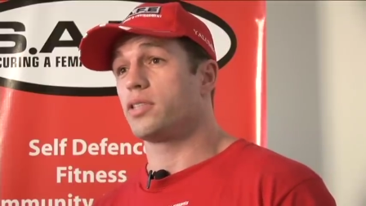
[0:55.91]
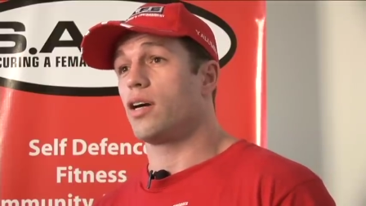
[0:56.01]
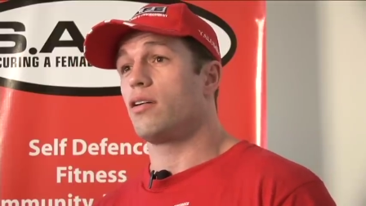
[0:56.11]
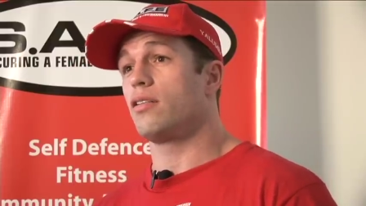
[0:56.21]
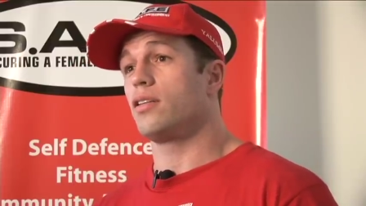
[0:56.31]

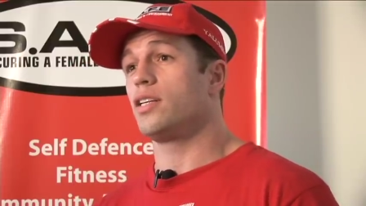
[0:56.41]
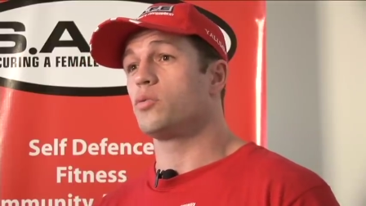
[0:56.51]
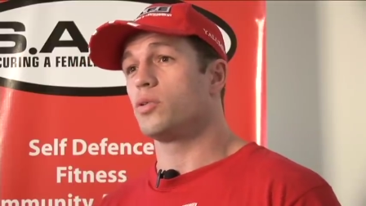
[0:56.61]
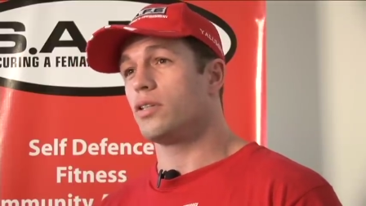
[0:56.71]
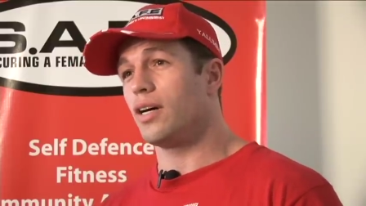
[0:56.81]
So
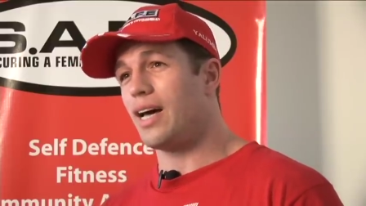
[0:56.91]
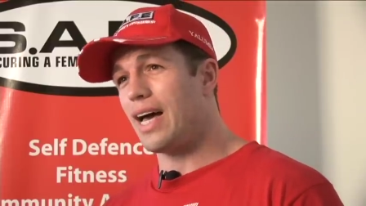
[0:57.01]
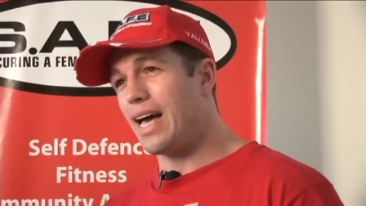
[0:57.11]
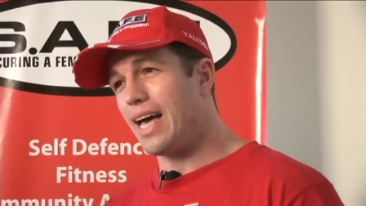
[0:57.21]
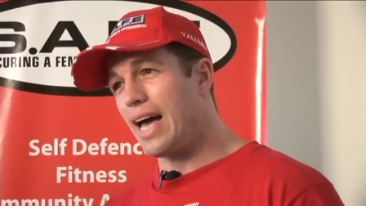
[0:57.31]
these were
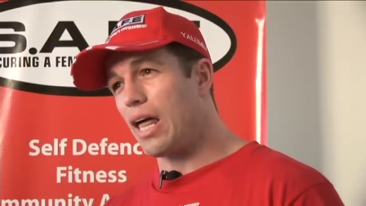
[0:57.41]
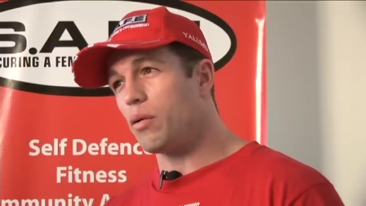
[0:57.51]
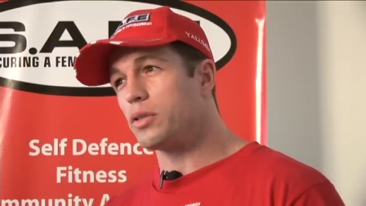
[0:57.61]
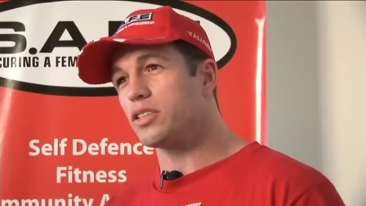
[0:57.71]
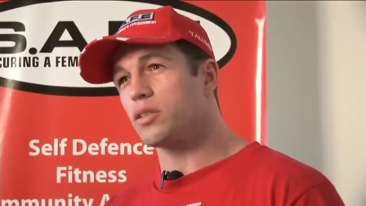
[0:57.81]

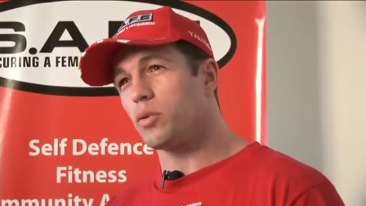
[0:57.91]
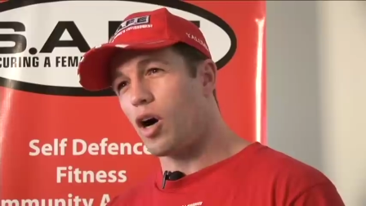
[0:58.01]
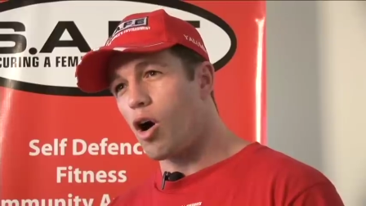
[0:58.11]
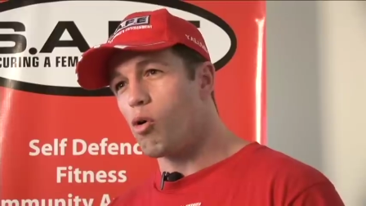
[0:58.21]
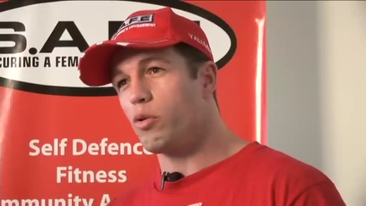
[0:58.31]
elements that were
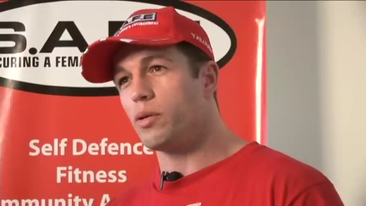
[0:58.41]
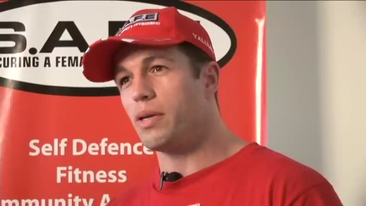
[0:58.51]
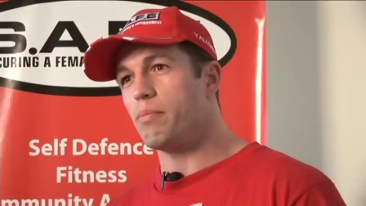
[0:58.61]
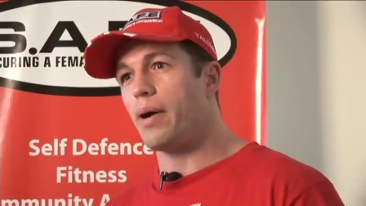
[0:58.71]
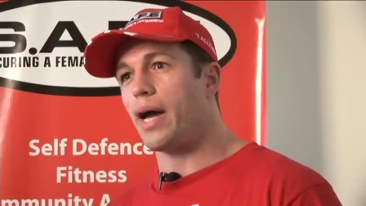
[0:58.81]
holding
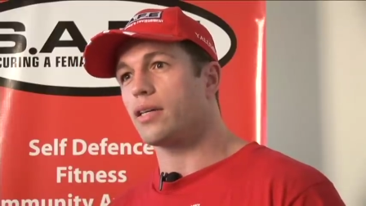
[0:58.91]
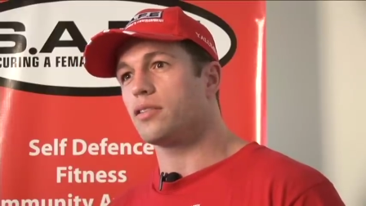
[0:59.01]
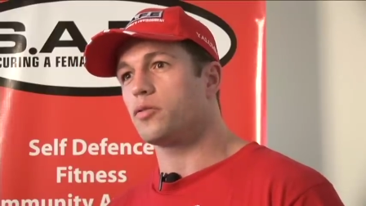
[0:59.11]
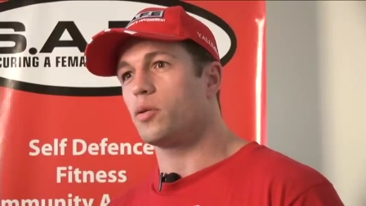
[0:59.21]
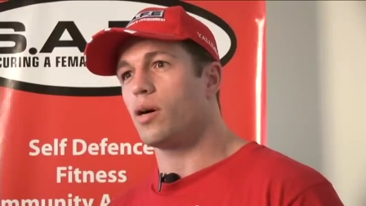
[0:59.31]
me
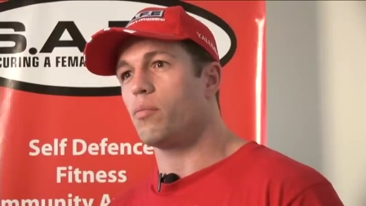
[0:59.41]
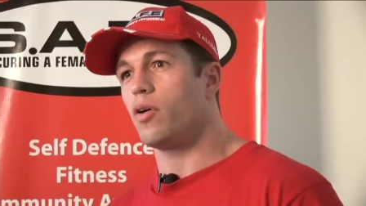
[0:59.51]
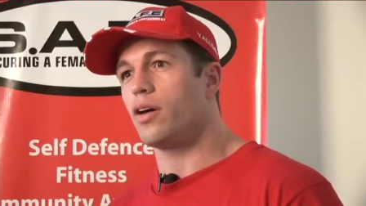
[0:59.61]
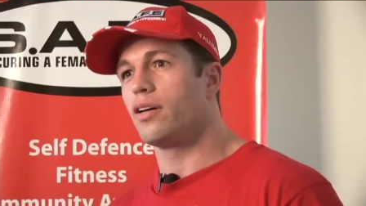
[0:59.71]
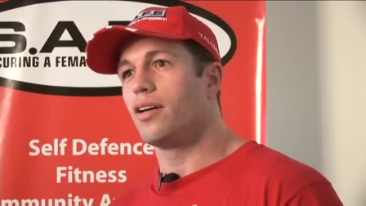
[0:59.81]
back throughout
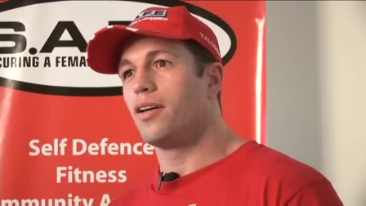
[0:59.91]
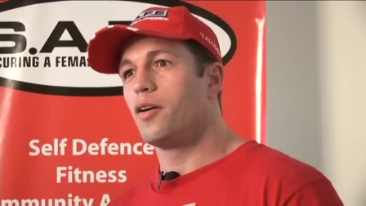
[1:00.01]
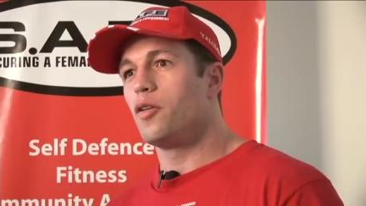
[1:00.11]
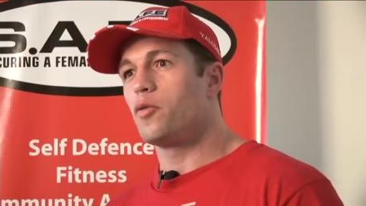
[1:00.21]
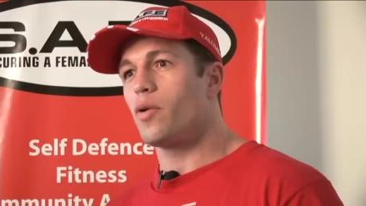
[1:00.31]

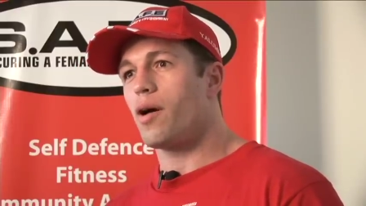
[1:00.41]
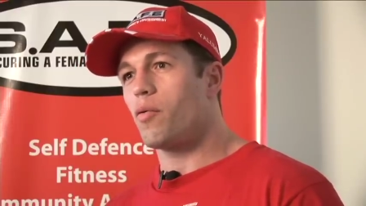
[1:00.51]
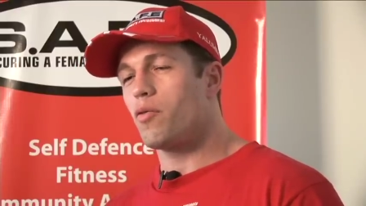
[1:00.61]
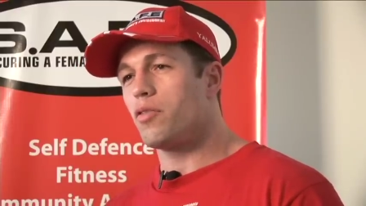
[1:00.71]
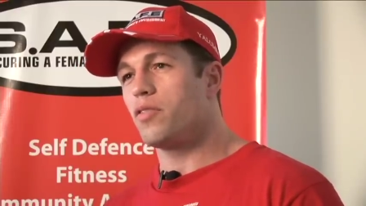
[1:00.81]

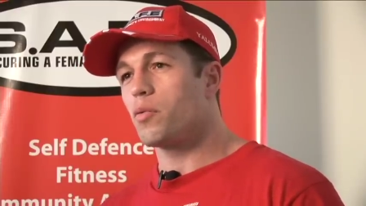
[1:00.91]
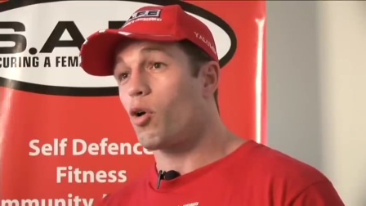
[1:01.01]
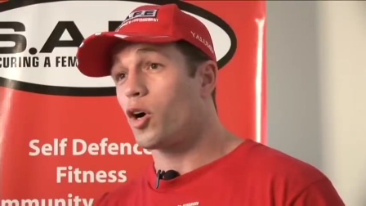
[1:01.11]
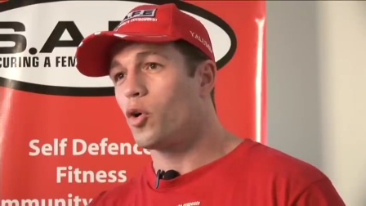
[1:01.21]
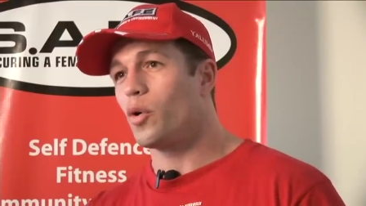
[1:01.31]
living
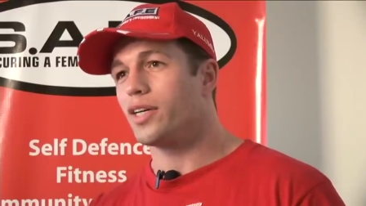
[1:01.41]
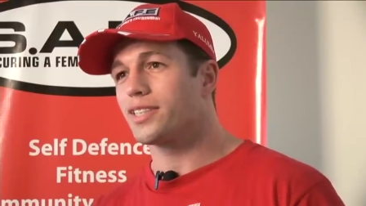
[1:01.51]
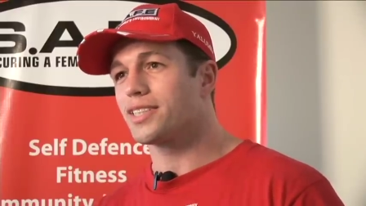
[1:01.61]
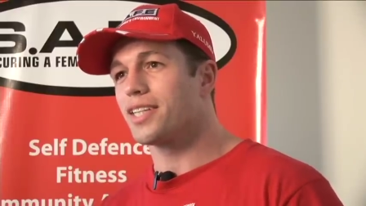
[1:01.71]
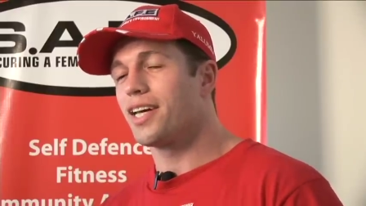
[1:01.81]
my
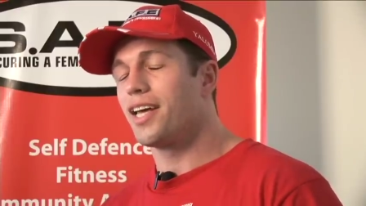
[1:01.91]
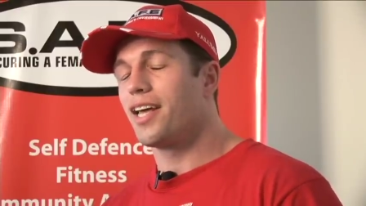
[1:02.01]
quest.